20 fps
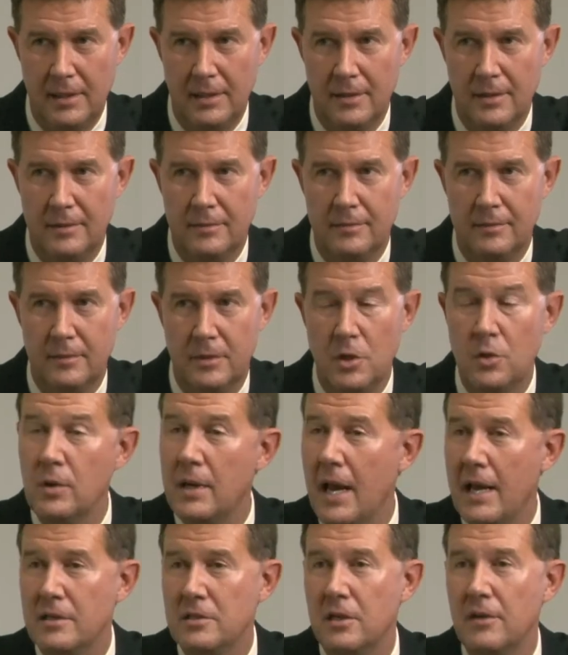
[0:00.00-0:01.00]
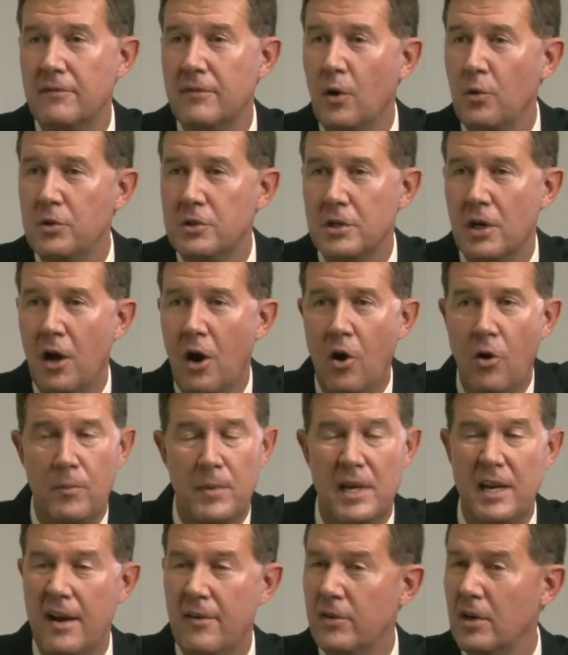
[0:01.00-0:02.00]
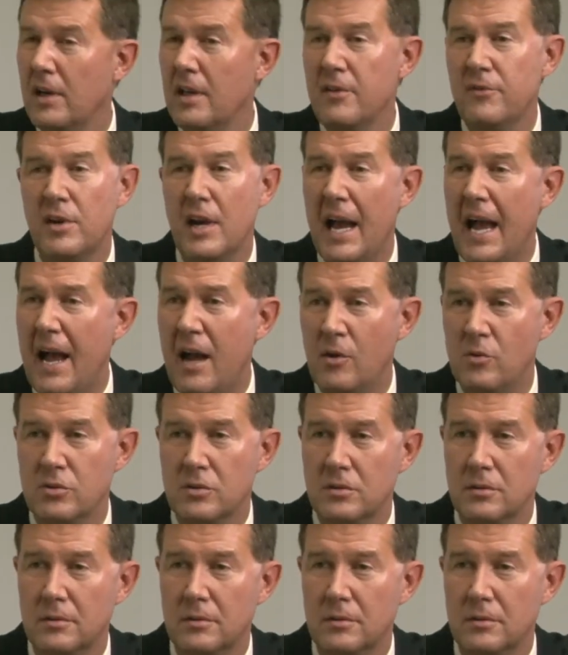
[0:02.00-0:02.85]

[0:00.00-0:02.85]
Mm-hmm. You can actually vote at your home and never leave your house.